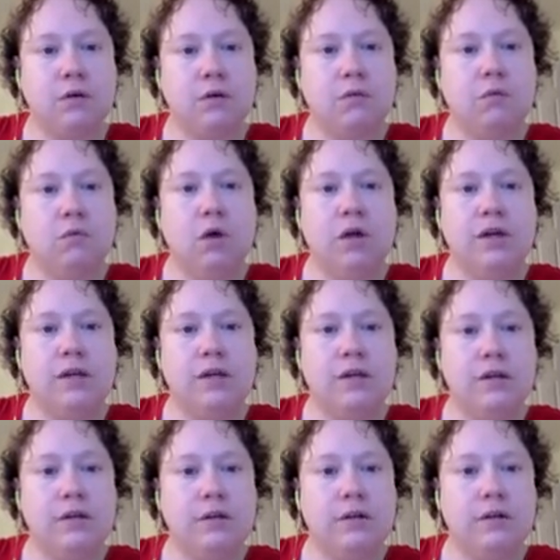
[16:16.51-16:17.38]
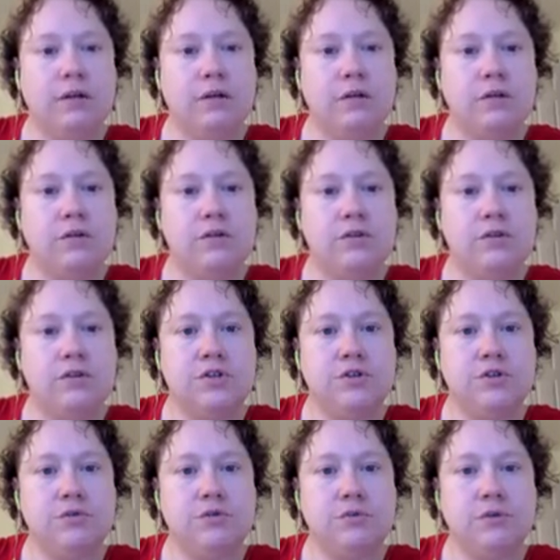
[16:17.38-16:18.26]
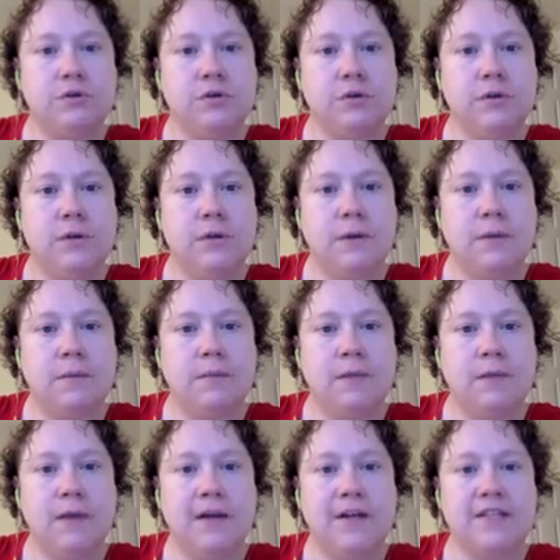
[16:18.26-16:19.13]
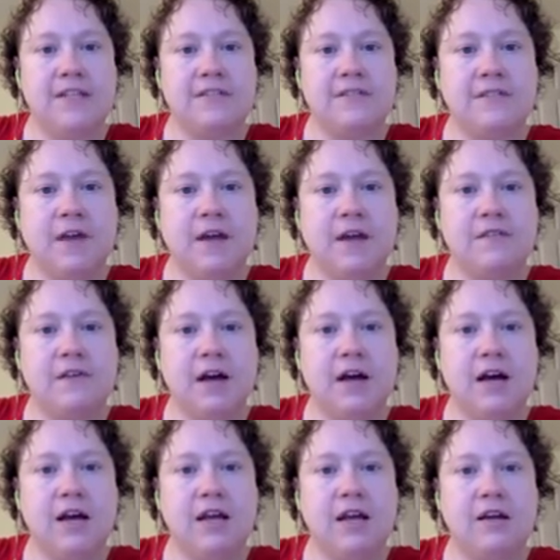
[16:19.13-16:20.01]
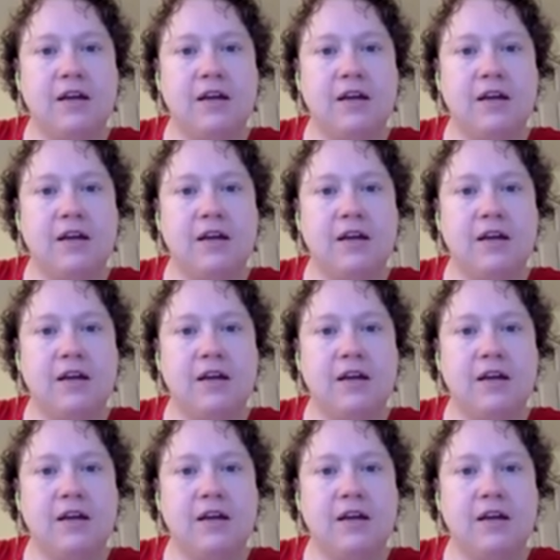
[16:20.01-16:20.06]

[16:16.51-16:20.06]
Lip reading: 1, 2, minus 5i.